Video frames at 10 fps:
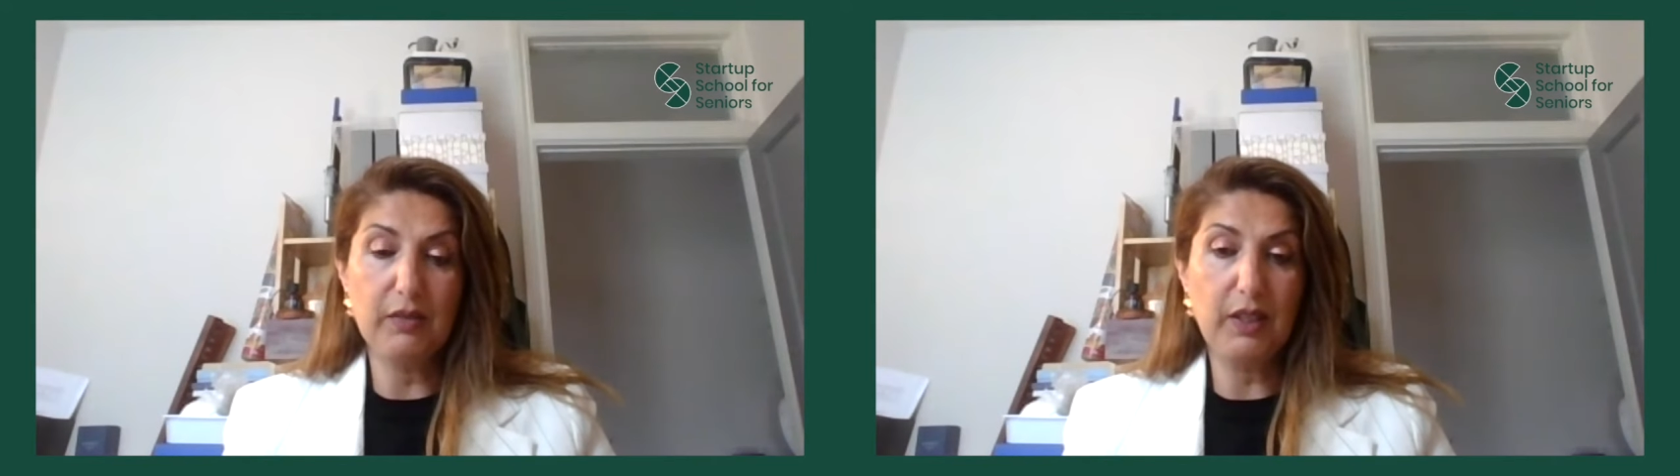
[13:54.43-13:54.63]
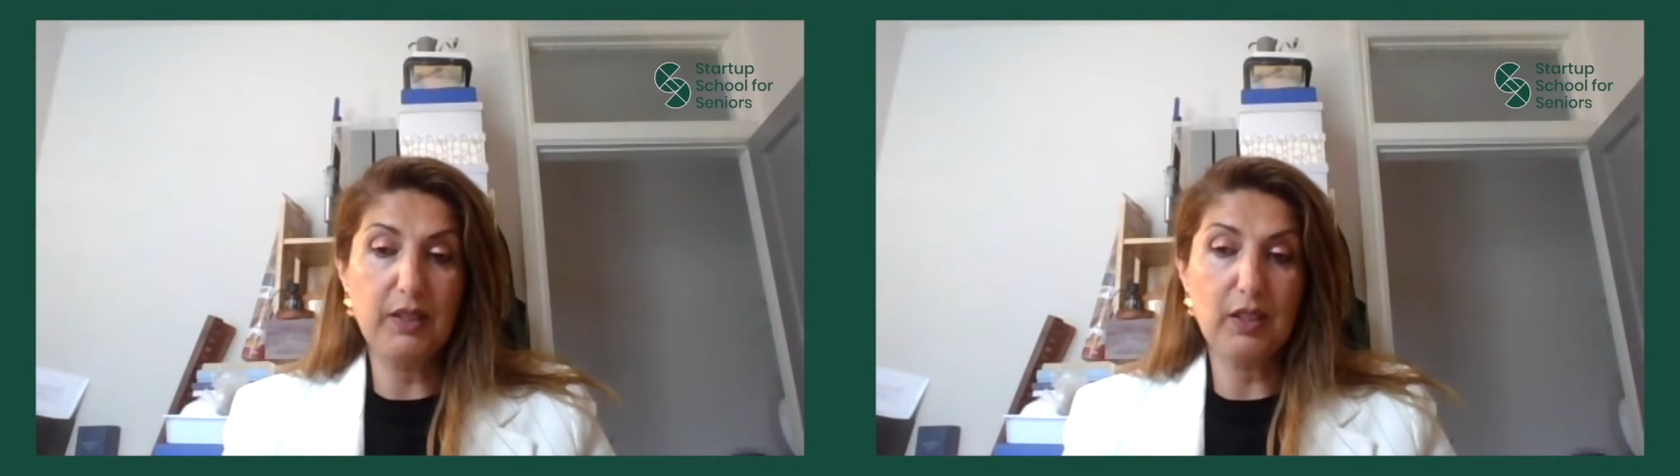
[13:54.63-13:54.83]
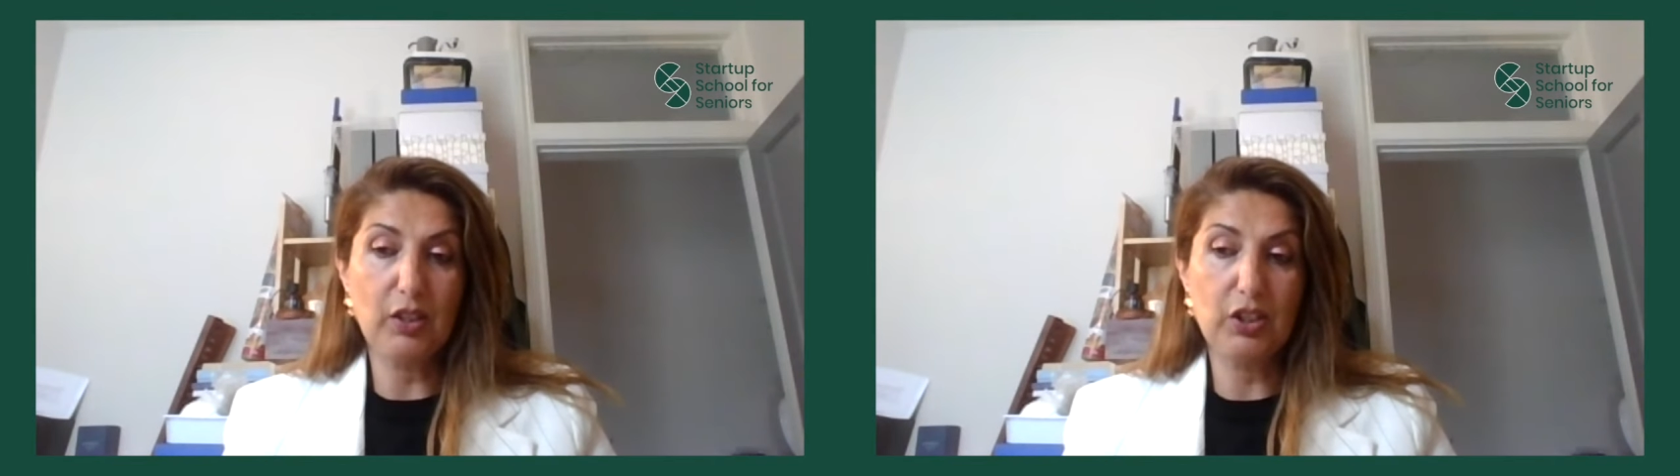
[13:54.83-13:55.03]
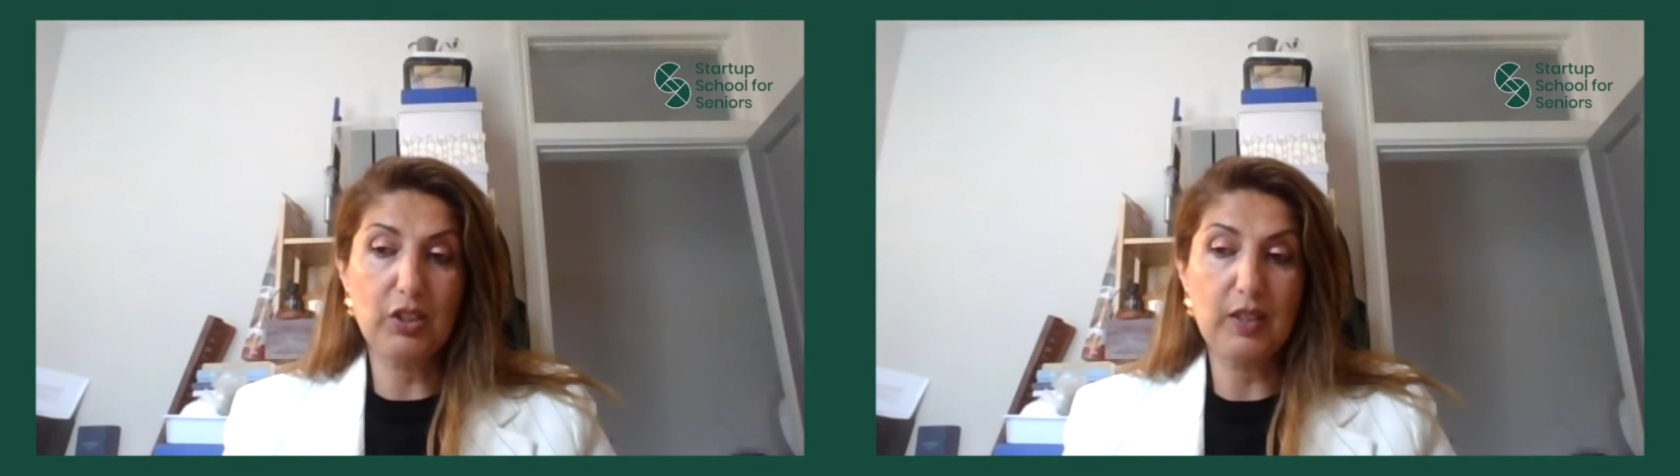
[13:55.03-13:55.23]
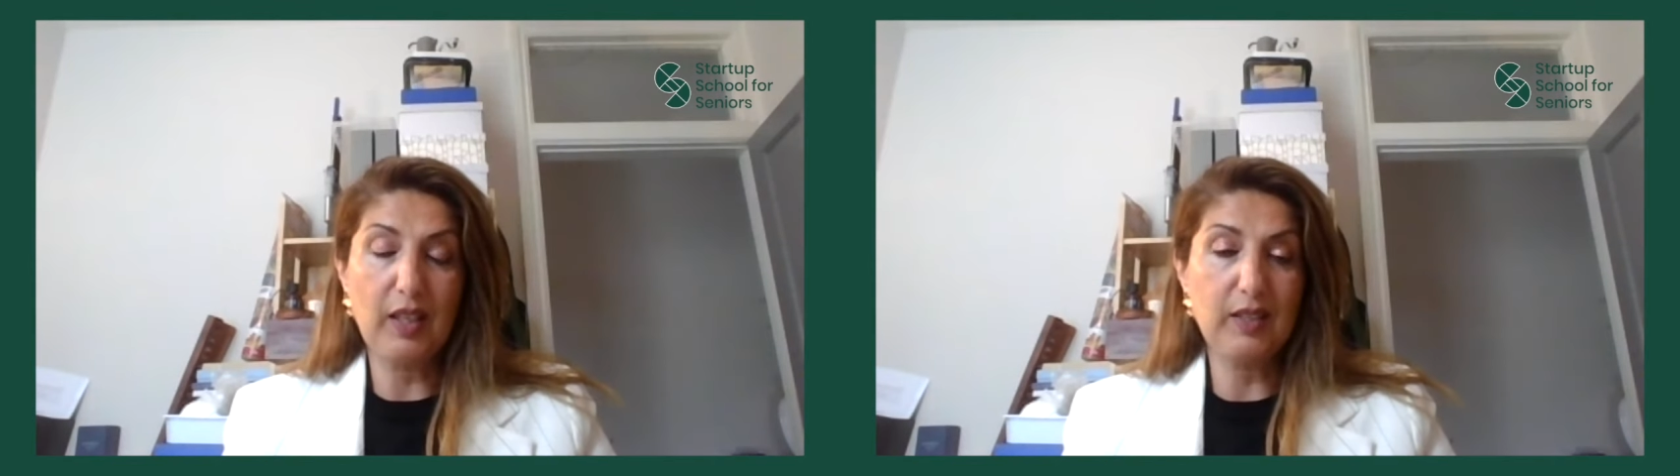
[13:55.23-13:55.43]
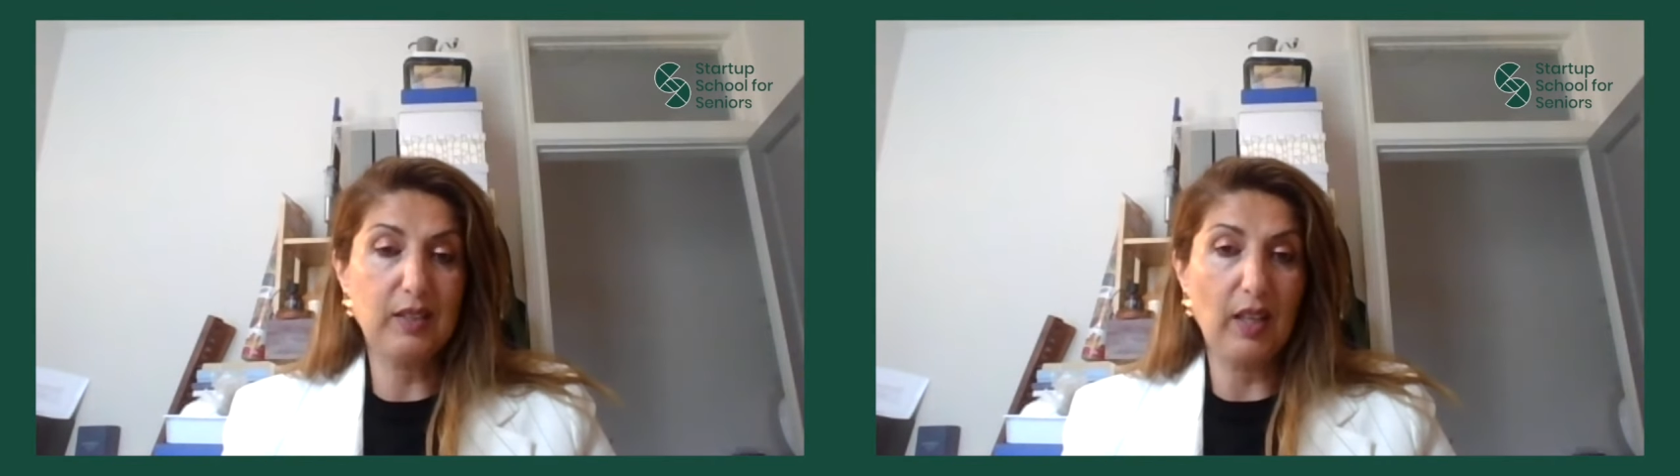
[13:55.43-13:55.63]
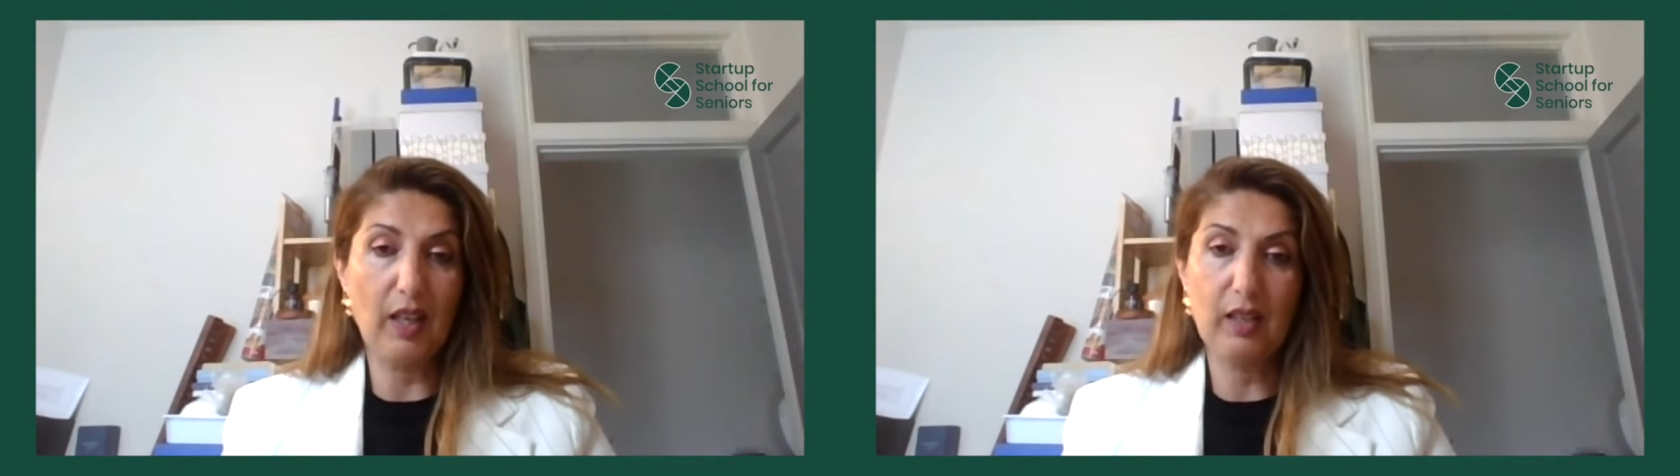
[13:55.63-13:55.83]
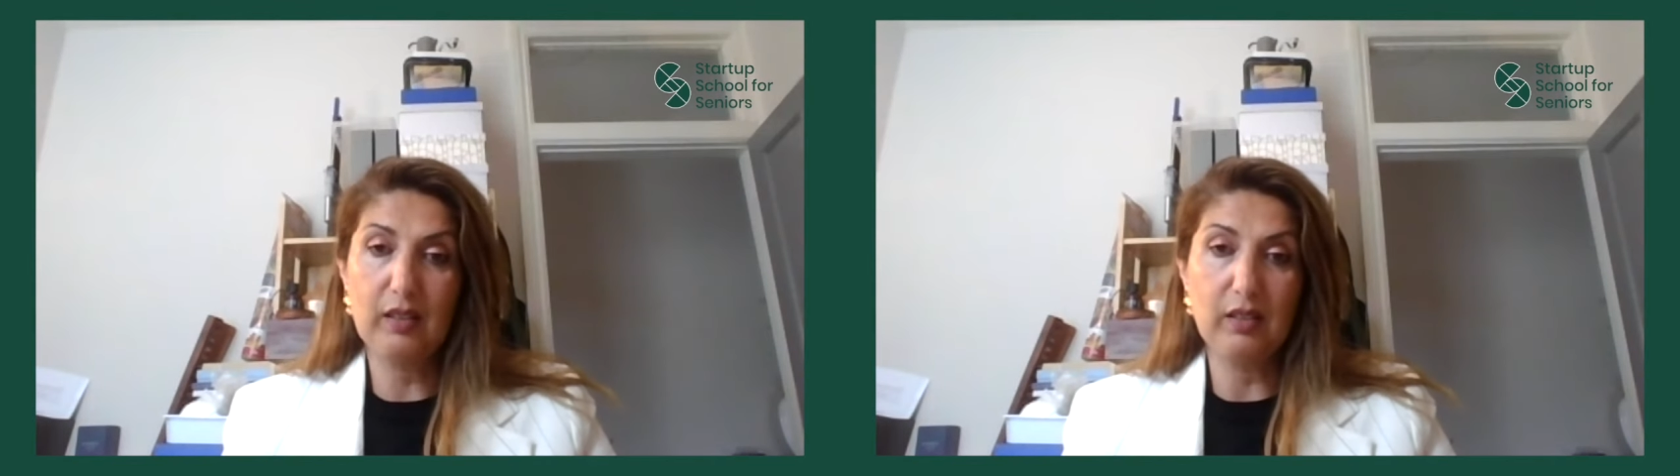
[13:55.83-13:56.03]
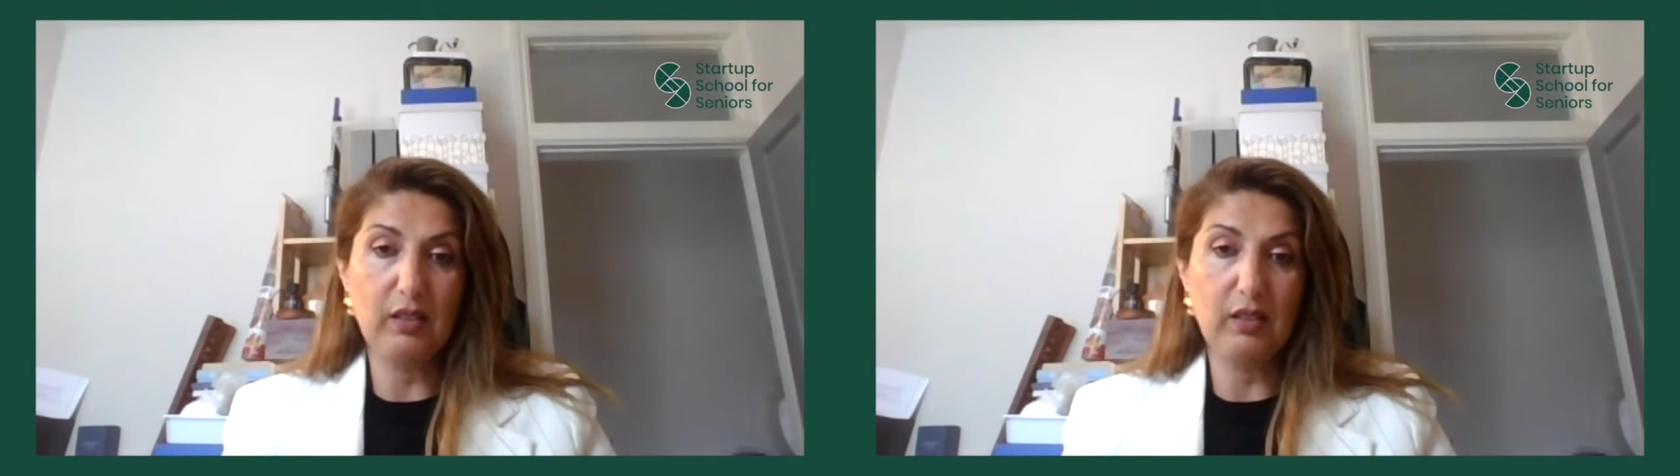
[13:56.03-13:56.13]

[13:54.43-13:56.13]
research says that